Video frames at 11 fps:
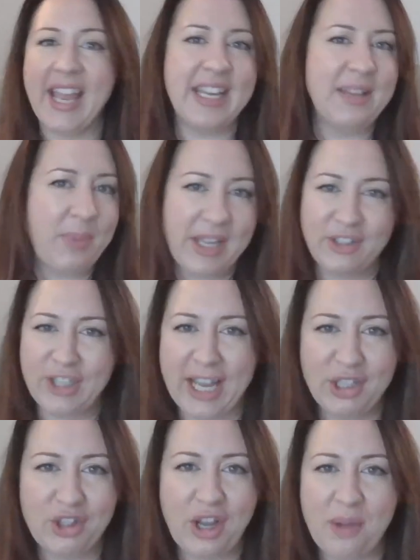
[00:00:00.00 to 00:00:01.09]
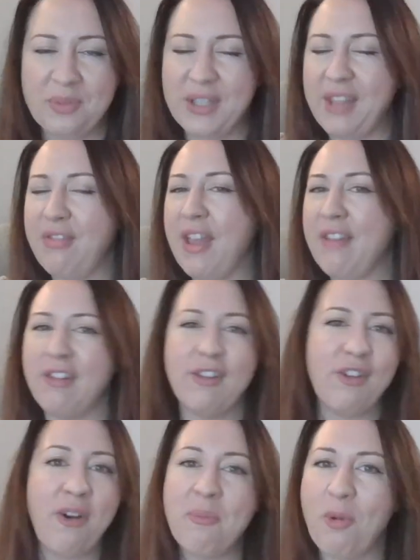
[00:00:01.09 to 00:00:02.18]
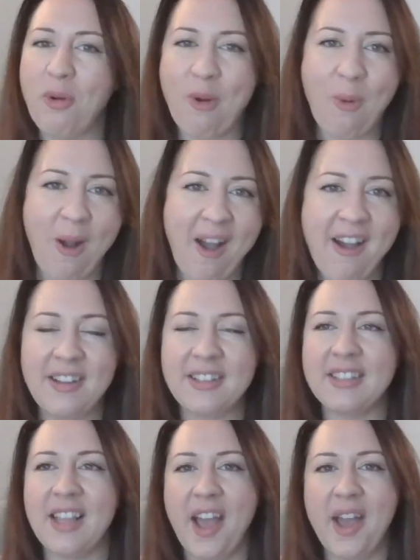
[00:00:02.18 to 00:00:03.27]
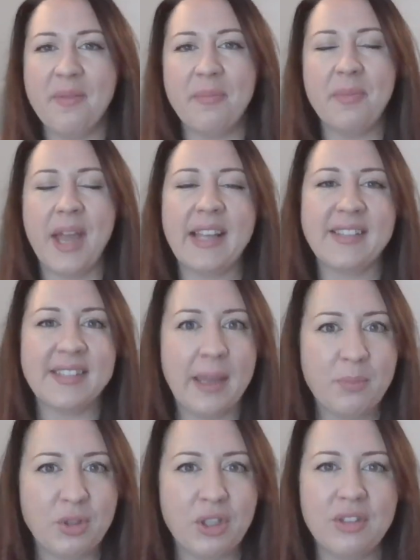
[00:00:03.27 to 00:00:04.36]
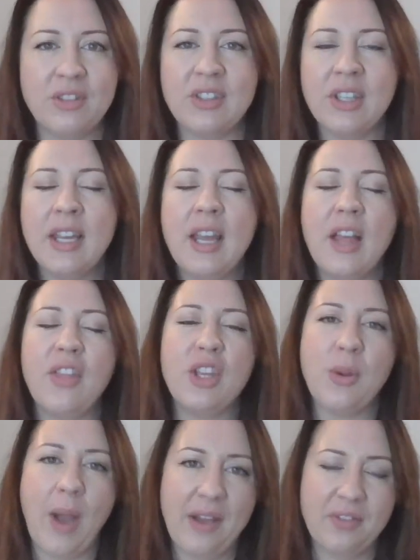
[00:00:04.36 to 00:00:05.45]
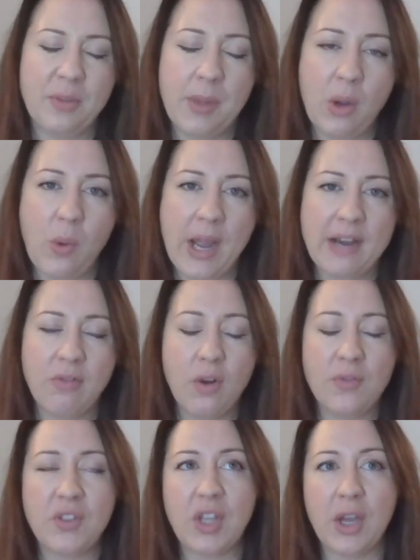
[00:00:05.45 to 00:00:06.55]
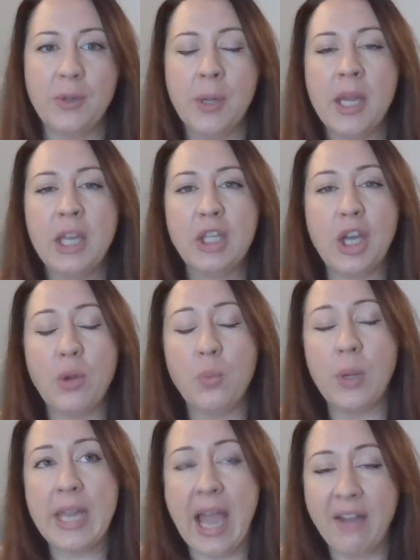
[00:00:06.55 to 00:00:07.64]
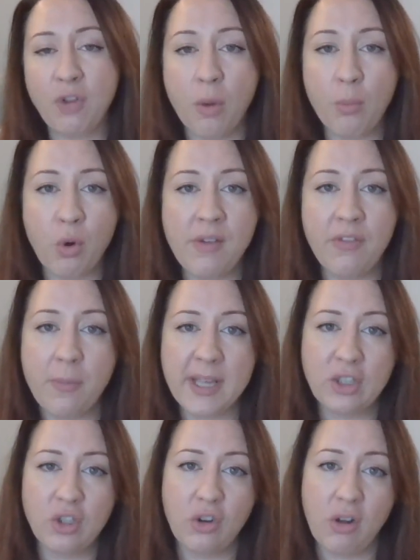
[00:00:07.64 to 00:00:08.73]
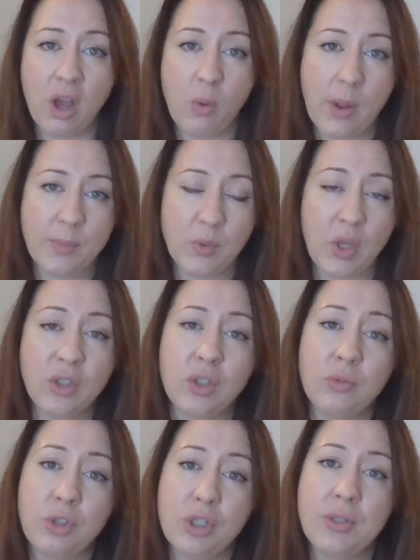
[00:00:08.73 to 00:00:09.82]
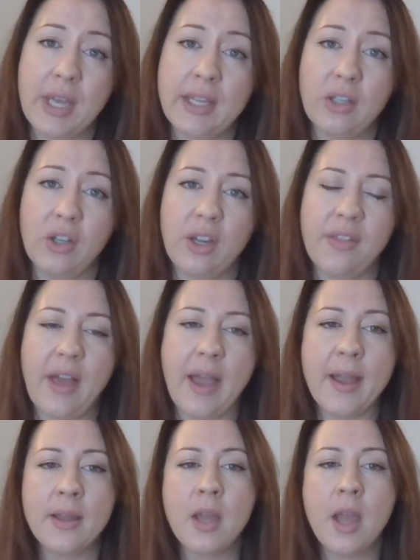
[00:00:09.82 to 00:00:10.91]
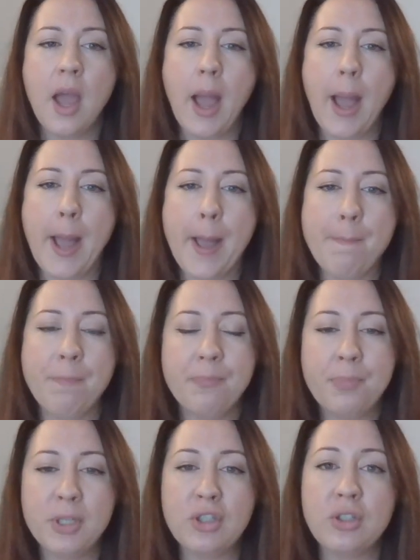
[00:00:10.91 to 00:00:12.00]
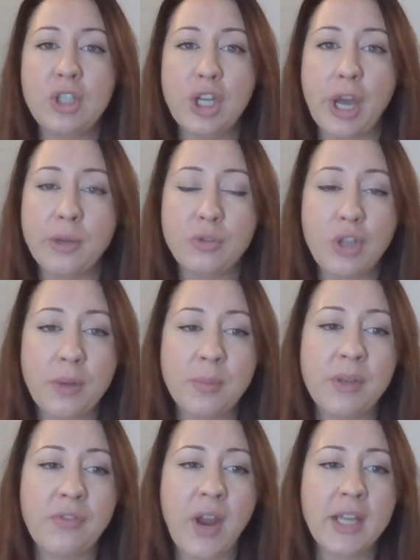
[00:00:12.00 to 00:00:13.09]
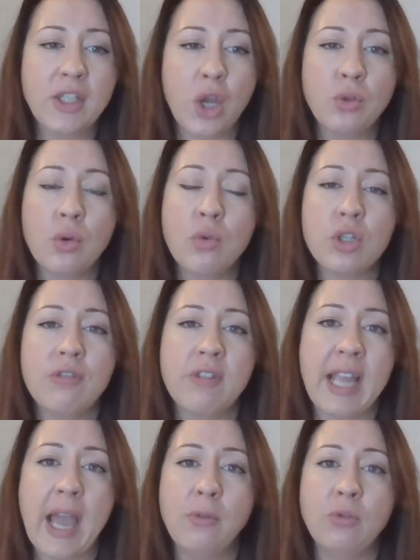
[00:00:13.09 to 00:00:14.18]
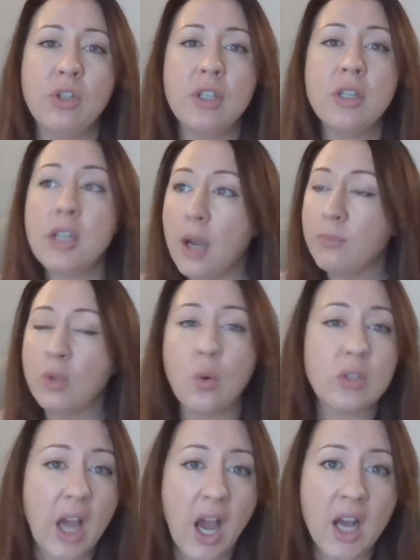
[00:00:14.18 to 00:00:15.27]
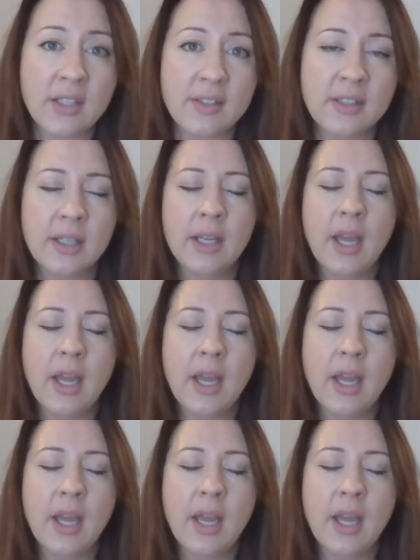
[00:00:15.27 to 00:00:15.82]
any big change comes in, there are a lot more quirks, exceptions that you have to be aware of. So, we have got more information on our website, so do take a look at that. But, don't be afraid. Go talk to your accountant. Come talk to us.